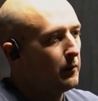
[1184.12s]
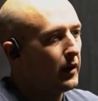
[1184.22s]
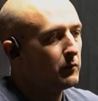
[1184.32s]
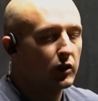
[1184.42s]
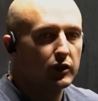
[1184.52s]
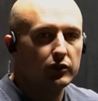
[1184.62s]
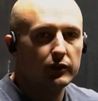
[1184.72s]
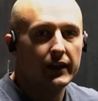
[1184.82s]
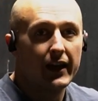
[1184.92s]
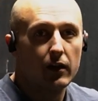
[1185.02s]
I'm not going to do
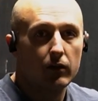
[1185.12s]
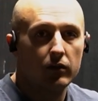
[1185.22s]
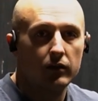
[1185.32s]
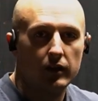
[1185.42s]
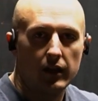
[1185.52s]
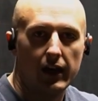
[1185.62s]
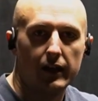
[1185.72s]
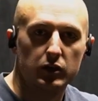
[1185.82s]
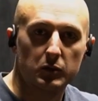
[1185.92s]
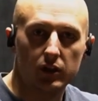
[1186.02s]
it now.
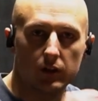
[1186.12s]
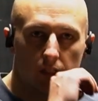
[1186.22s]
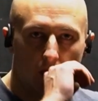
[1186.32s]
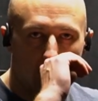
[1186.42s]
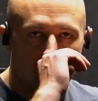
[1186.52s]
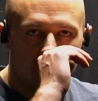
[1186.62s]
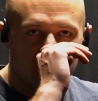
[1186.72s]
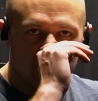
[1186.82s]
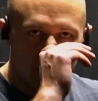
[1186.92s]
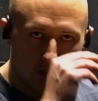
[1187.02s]
I've just been doing a lot
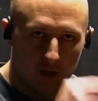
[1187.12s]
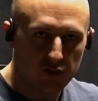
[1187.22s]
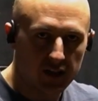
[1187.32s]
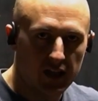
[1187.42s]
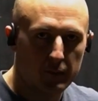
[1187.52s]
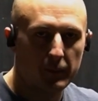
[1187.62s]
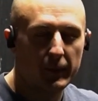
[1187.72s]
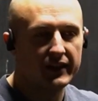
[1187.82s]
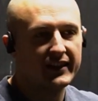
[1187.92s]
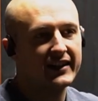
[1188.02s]
of reading up, a
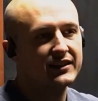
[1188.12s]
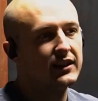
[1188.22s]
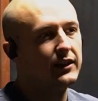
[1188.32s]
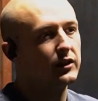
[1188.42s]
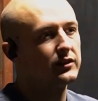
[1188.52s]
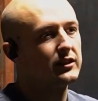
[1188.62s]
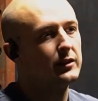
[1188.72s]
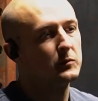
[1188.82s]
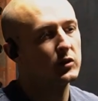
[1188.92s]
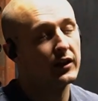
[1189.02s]
bit of testing on
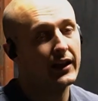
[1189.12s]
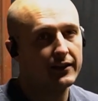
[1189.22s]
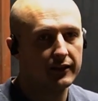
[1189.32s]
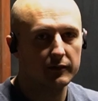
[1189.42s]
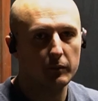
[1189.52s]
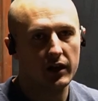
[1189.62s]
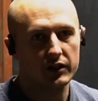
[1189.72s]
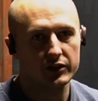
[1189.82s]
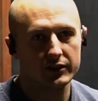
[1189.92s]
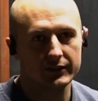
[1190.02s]
some sort of lengthened
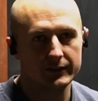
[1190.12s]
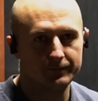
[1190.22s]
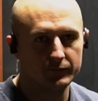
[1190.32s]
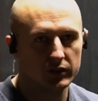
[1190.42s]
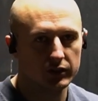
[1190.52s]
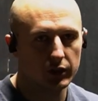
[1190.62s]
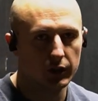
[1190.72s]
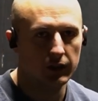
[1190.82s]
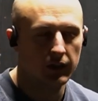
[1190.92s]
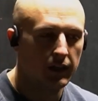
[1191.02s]
partials.
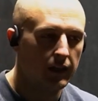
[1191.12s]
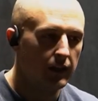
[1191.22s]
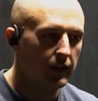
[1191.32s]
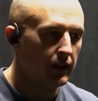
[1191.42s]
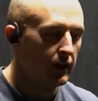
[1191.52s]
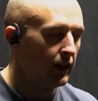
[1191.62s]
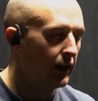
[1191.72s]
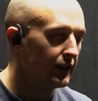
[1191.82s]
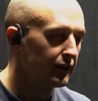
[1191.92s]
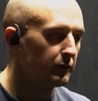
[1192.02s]
So
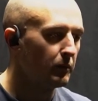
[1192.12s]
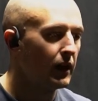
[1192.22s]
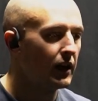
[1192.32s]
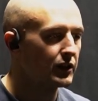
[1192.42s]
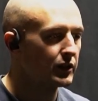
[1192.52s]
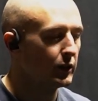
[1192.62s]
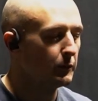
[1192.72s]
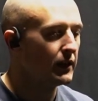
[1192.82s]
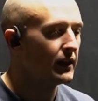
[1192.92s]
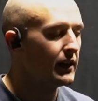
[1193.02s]
lengthened partial
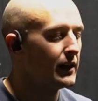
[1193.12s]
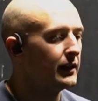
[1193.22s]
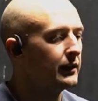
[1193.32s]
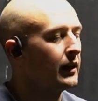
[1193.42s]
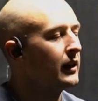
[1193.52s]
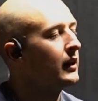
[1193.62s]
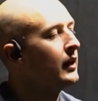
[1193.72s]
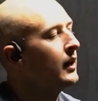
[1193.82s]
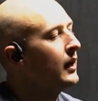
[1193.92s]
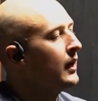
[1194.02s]
being
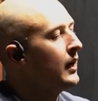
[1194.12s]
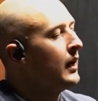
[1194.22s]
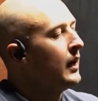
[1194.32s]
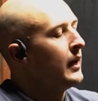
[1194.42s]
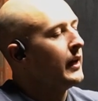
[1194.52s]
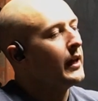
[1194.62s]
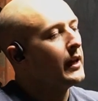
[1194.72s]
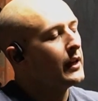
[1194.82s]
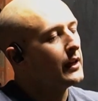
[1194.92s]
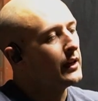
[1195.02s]

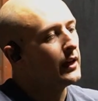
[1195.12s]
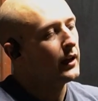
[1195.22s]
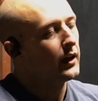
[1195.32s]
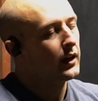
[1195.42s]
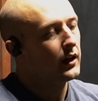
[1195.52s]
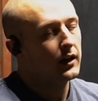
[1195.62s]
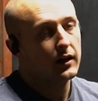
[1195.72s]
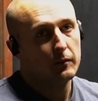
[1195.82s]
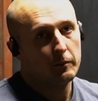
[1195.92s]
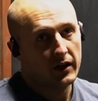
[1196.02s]
a
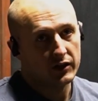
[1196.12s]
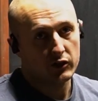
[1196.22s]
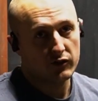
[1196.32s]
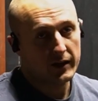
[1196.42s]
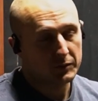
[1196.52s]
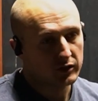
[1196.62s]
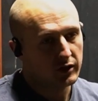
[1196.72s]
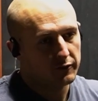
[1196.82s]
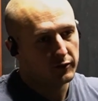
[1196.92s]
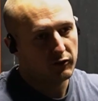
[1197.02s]
partial rep, so
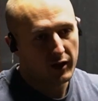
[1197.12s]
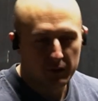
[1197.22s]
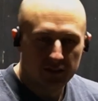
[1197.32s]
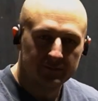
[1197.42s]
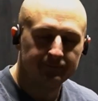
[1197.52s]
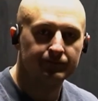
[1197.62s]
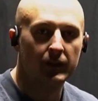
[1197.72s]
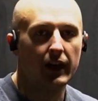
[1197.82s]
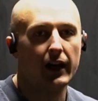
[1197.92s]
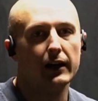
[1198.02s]
not a full rep.
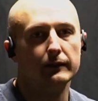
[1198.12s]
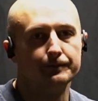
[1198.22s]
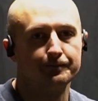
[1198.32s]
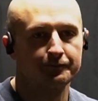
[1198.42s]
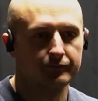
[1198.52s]
But